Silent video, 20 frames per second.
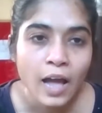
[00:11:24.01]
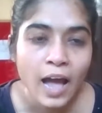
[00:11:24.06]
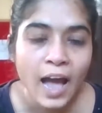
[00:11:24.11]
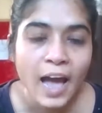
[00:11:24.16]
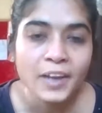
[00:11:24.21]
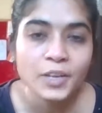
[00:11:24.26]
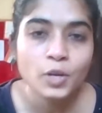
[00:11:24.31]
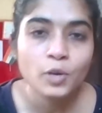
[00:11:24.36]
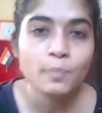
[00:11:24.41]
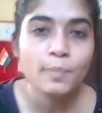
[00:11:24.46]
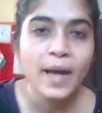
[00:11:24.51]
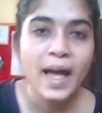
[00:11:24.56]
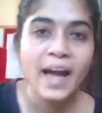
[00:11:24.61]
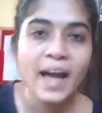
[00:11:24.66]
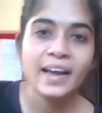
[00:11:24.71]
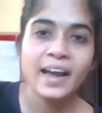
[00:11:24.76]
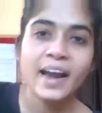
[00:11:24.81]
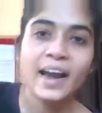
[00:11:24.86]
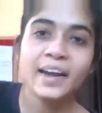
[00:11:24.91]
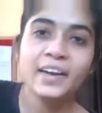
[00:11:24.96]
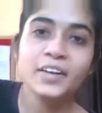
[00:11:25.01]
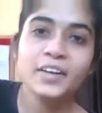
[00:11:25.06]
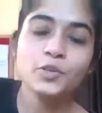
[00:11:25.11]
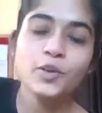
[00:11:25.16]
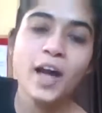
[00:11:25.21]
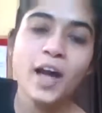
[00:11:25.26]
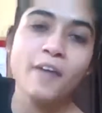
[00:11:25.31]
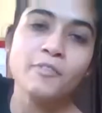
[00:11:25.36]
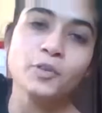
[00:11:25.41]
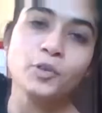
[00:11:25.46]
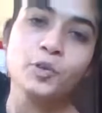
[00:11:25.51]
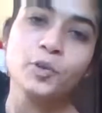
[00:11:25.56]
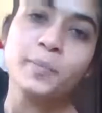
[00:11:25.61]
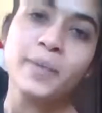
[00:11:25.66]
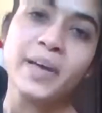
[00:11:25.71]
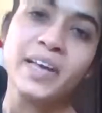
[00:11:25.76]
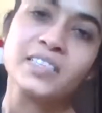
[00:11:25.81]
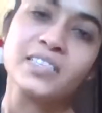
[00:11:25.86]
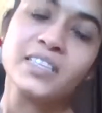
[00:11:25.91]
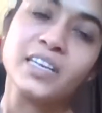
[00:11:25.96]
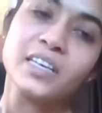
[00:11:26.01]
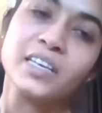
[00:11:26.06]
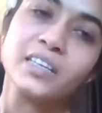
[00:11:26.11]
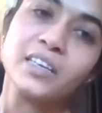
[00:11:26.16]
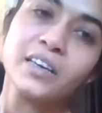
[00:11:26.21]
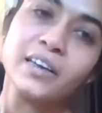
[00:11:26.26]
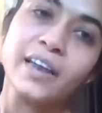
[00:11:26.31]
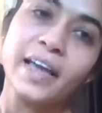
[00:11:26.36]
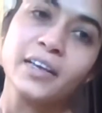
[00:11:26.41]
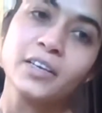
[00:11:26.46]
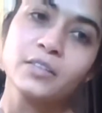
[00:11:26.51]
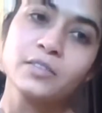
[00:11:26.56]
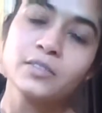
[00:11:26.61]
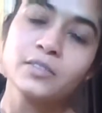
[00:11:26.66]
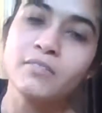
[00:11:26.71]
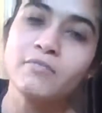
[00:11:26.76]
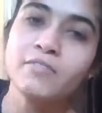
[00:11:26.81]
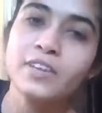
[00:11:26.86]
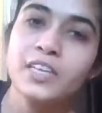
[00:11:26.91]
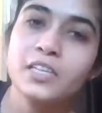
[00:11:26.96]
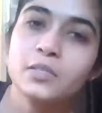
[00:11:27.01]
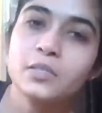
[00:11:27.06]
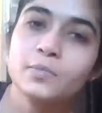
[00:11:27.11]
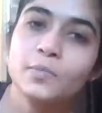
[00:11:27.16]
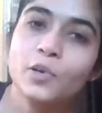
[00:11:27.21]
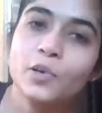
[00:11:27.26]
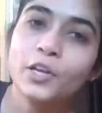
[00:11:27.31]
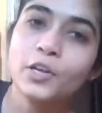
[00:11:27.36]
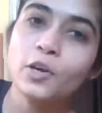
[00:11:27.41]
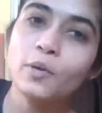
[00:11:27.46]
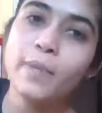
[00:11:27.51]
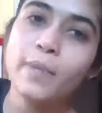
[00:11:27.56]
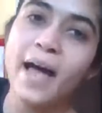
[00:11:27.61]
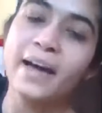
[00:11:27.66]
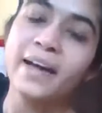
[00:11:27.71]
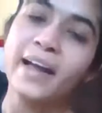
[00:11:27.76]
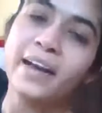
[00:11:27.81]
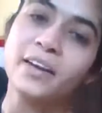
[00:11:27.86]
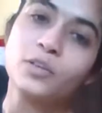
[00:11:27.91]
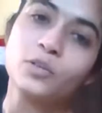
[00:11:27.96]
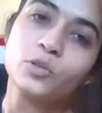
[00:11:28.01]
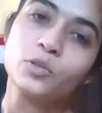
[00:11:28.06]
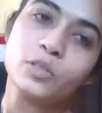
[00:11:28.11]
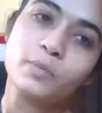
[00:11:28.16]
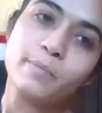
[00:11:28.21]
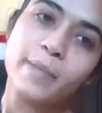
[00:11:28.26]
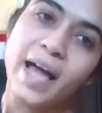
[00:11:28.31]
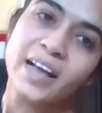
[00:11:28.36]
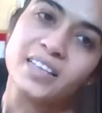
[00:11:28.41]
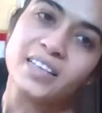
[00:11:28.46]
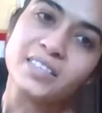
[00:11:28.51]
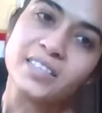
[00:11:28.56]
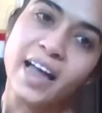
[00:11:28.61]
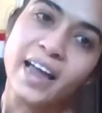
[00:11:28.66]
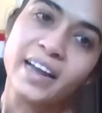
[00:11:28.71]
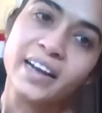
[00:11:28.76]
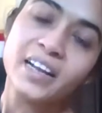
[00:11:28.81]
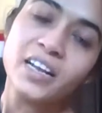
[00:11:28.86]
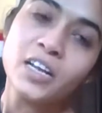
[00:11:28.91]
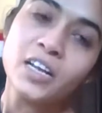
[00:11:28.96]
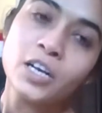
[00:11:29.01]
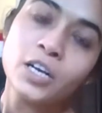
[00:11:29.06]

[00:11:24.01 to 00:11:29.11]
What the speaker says: And your back hand, you have to imagine like someone is pulling your back hand to the back side.